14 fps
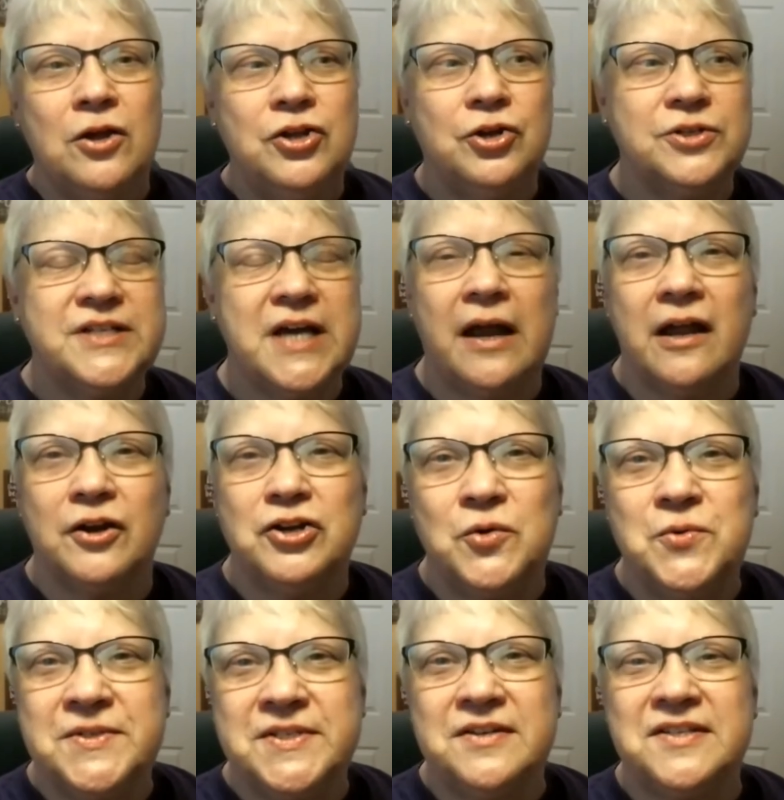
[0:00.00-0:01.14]
your
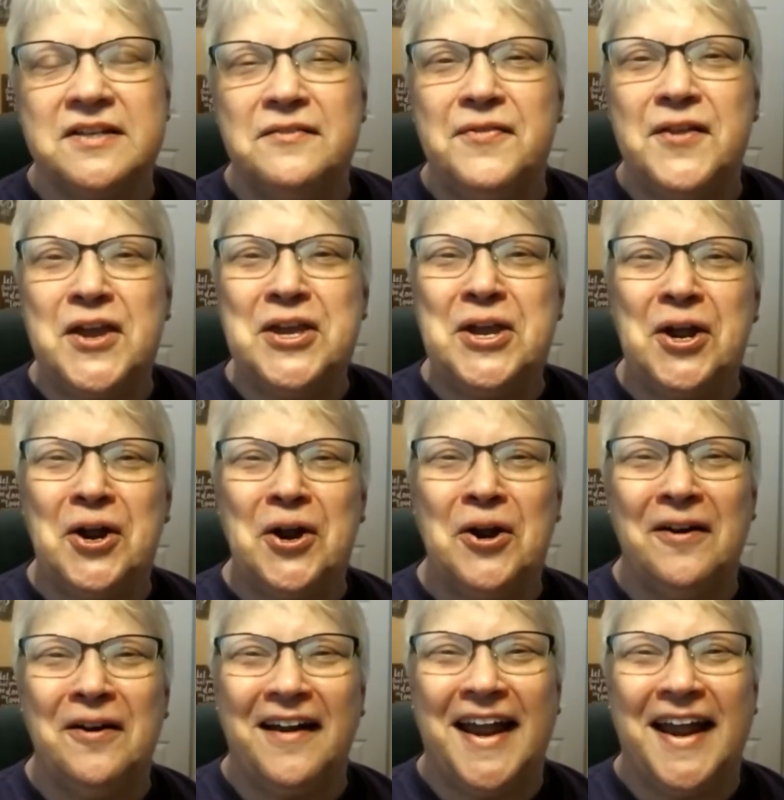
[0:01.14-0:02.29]
diagnosis and the year